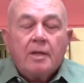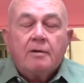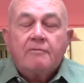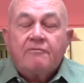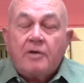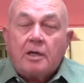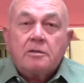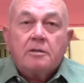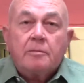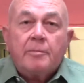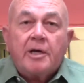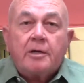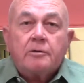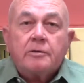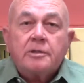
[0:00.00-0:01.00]
The fact of the
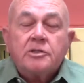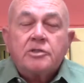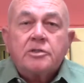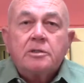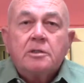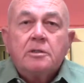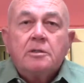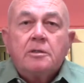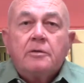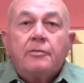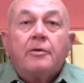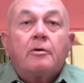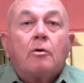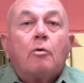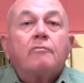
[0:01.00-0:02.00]
matter is,
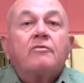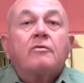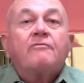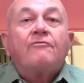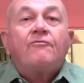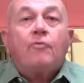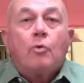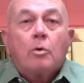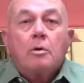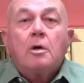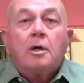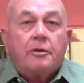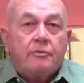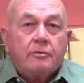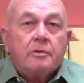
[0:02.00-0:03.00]
there are over
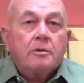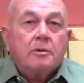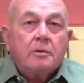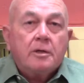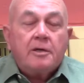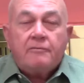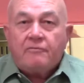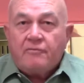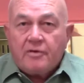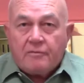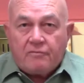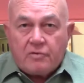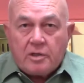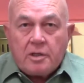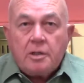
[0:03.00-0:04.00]

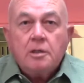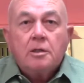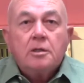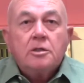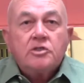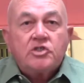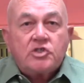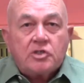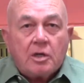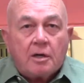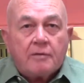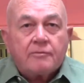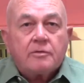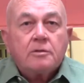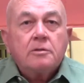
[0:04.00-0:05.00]
450
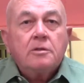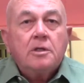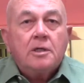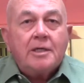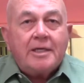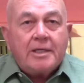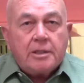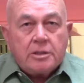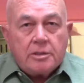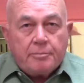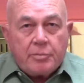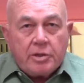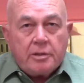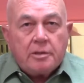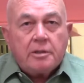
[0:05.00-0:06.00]
sovereign,
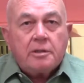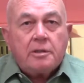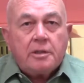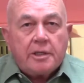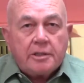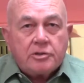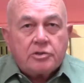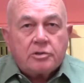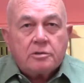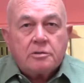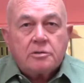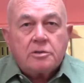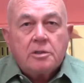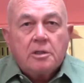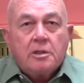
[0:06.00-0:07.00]
independent
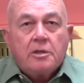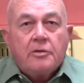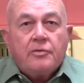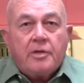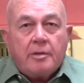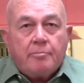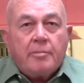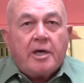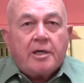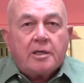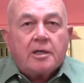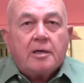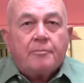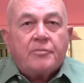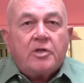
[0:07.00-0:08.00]
nations that
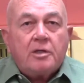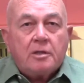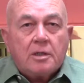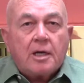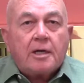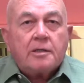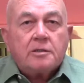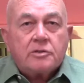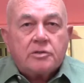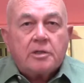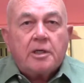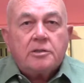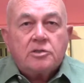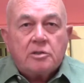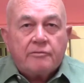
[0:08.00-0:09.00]
make up the United
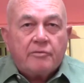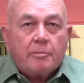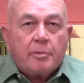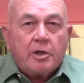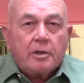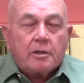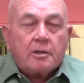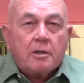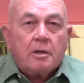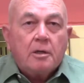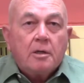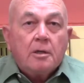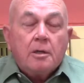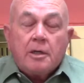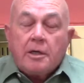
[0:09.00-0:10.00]
States of America.
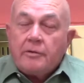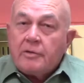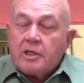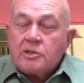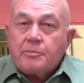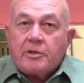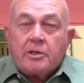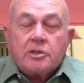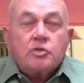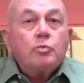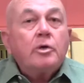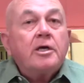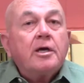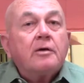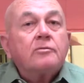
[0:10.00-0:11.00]
And that's because
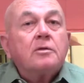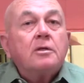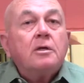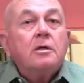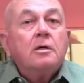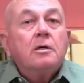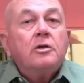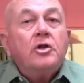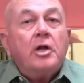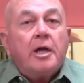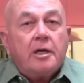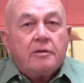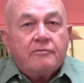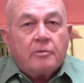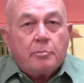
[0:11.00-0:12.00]
we count the
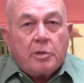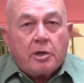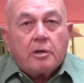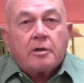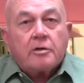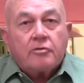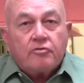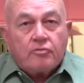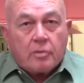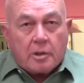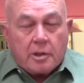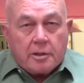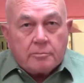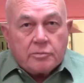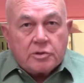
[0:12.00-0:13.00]
Native American
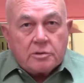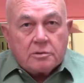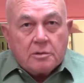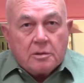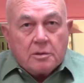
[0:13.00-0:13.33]
tribes.